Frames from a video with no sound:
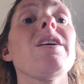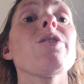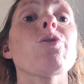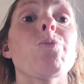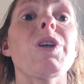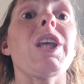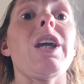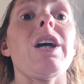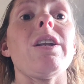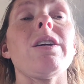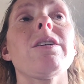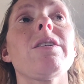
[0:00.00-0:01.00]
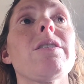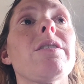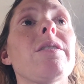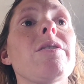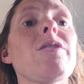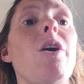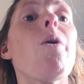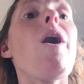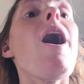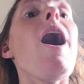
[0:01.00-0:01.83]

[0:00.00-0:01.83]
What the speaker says: It's really good. So